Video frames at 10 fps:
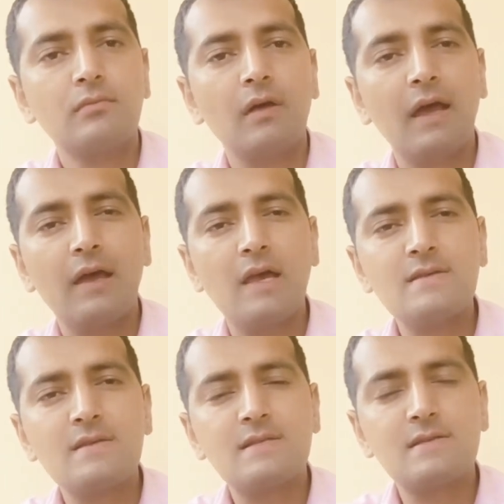
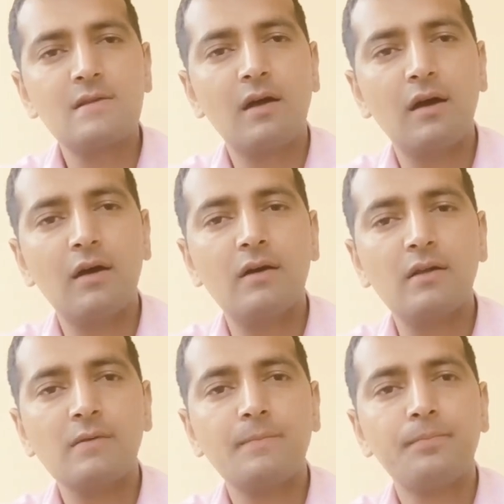As
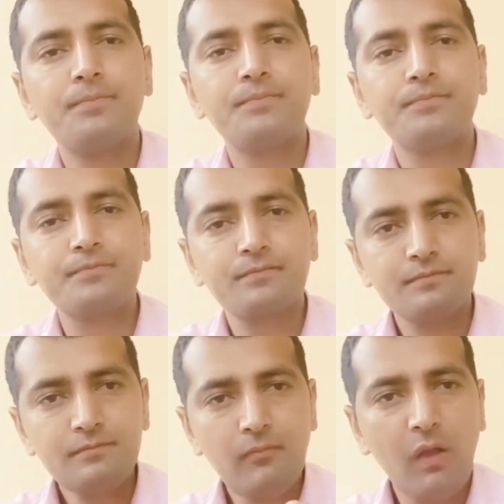her
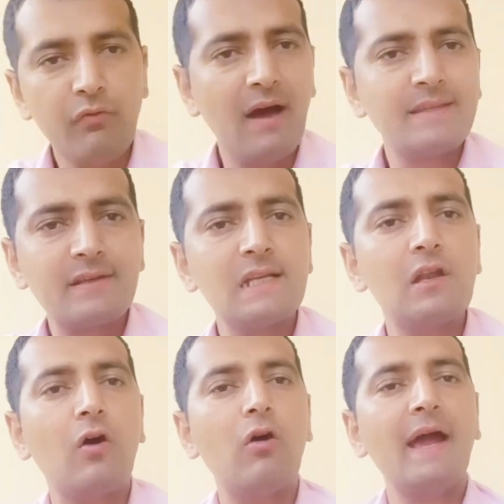
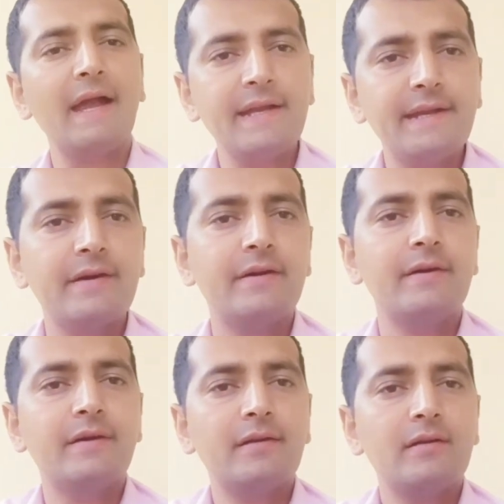father-in-law
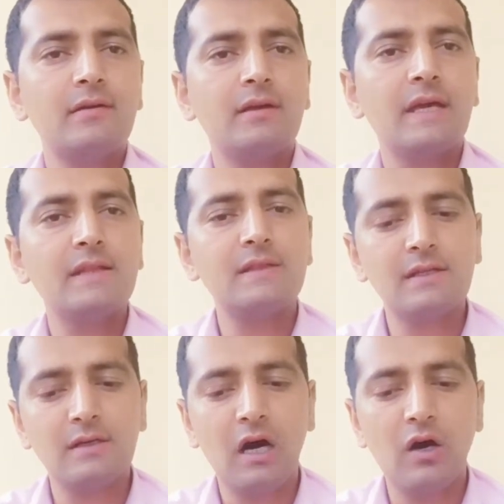entered in
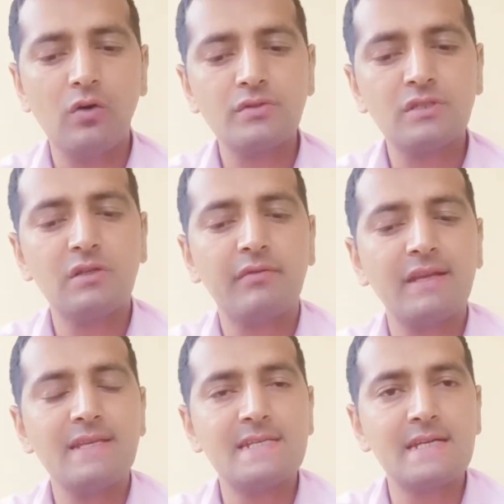the house, she
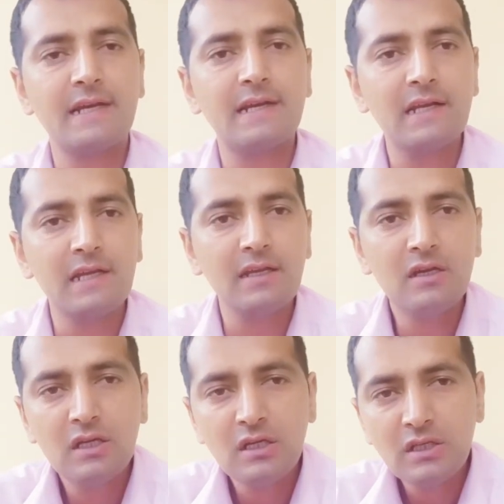very gently
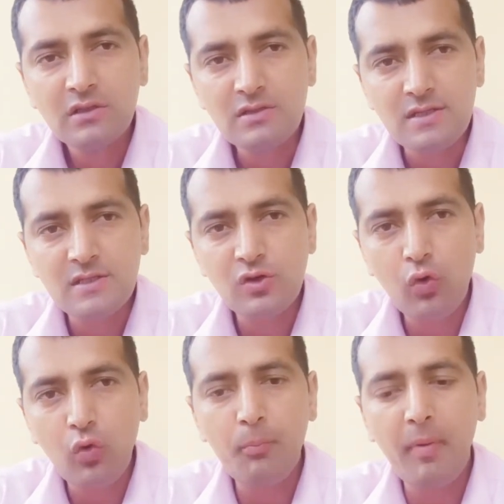just
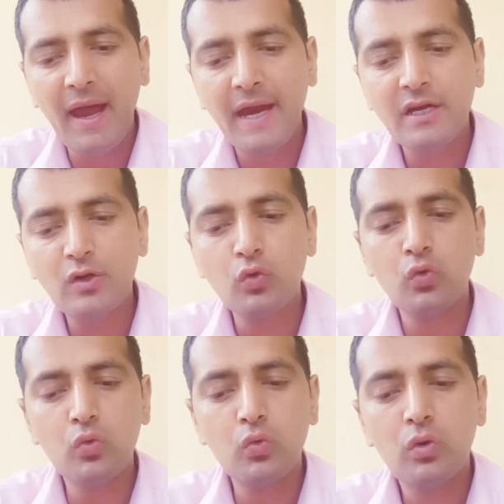go back to
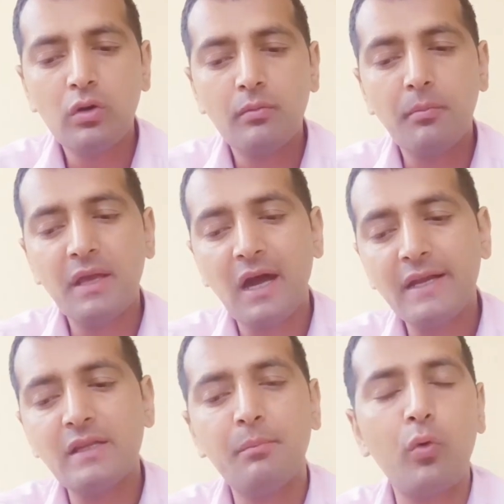
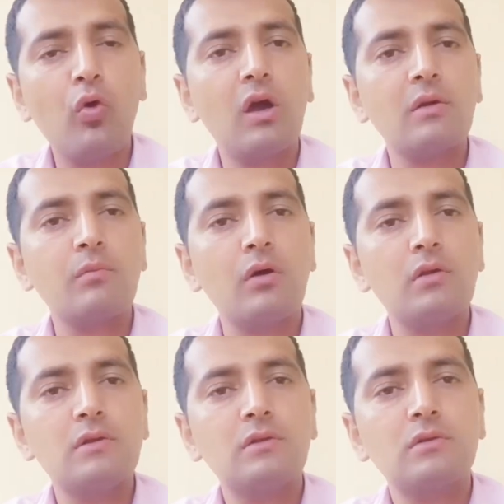behind the broken wall.